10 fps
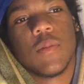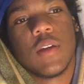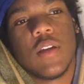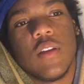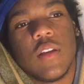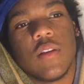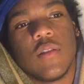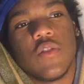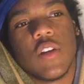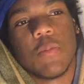Like he like
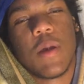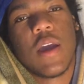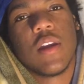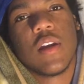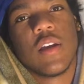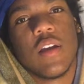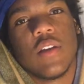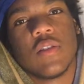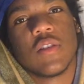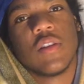tried to paint it, I
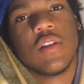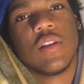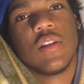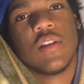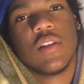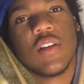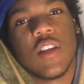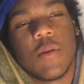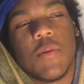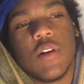guess, and
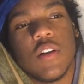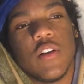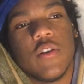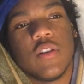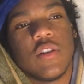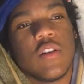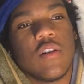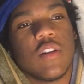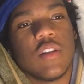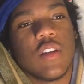like put glitter and shit on
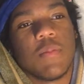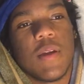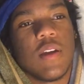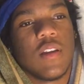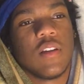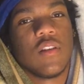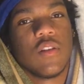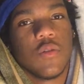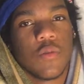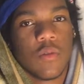it, and like make it like look
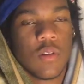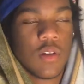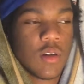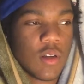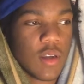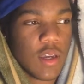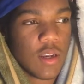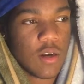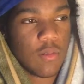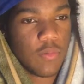cool. And
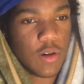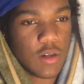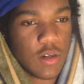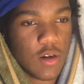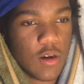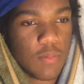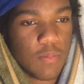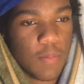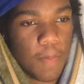he ended up fucking it up.